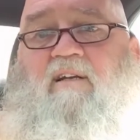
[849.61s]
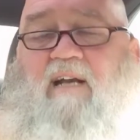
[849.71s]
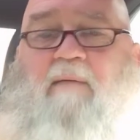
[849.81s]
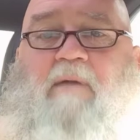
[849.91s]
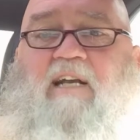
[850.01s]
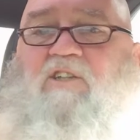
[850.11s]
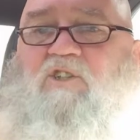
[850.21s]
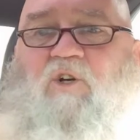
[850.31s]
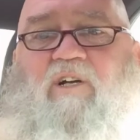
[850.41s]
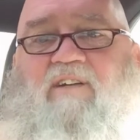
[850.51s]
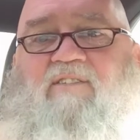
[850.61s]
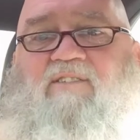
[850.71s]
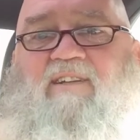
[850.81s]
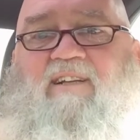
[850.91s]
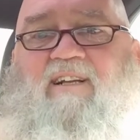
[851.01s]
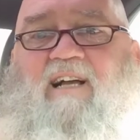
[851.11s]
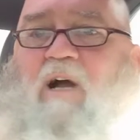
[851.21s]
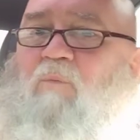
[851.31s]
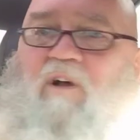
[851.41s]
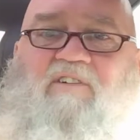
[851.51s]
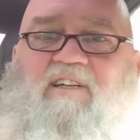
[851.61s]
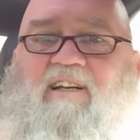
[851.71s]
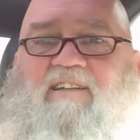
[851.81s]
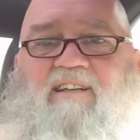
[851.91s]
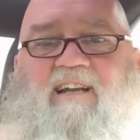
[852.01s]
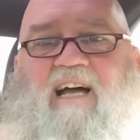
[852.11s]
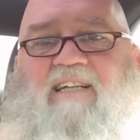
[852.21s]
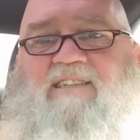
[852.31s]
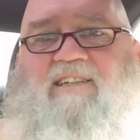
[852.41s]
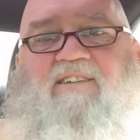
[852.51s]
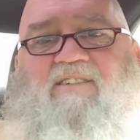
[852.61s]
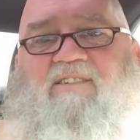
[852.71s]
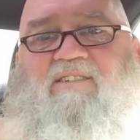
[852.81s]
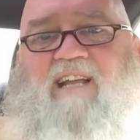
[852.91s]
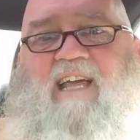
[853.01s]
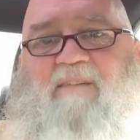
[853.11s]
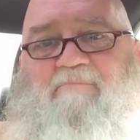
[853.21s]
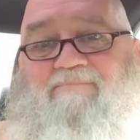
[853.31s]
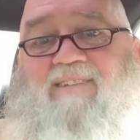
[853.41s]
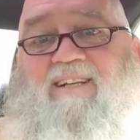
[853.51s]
And I made a choice. I wasn't going to deny Jesus' name.